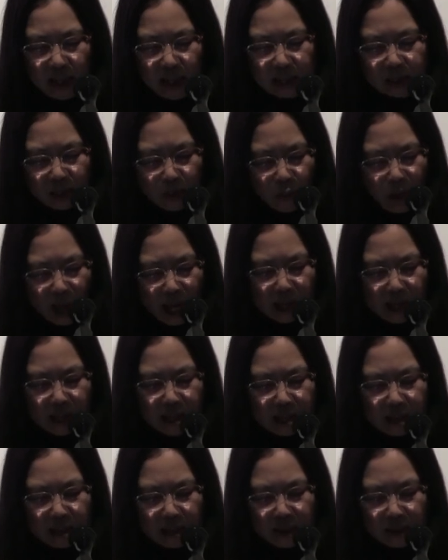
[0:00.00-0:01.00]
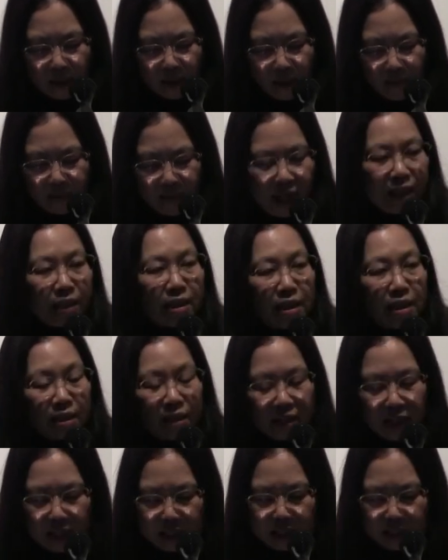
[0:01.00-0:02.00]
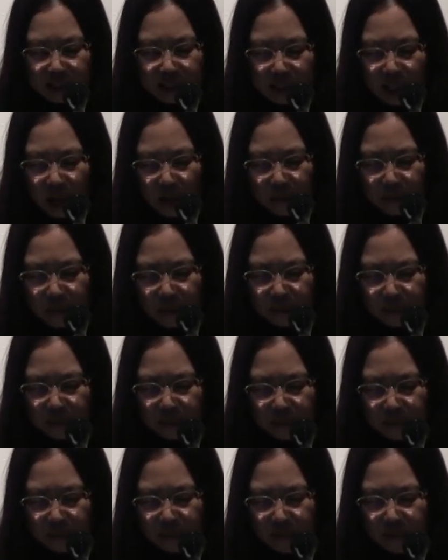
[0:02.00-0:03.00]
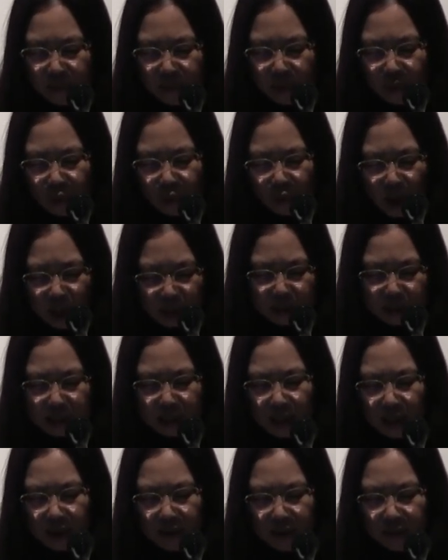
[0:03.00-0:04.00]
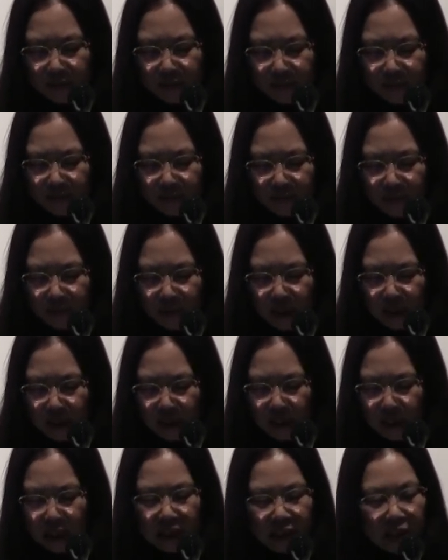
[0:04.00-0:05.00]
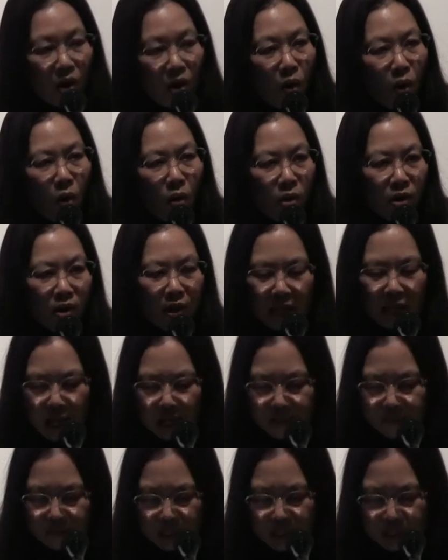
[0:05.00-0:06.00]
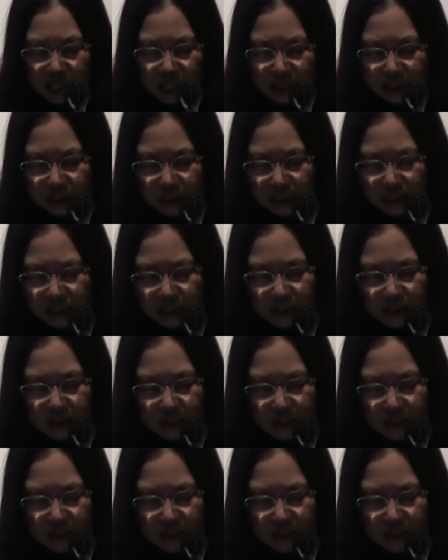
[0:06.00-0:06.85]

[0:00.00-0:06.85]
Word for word: as a way of letting things come to oneself in all liveliness,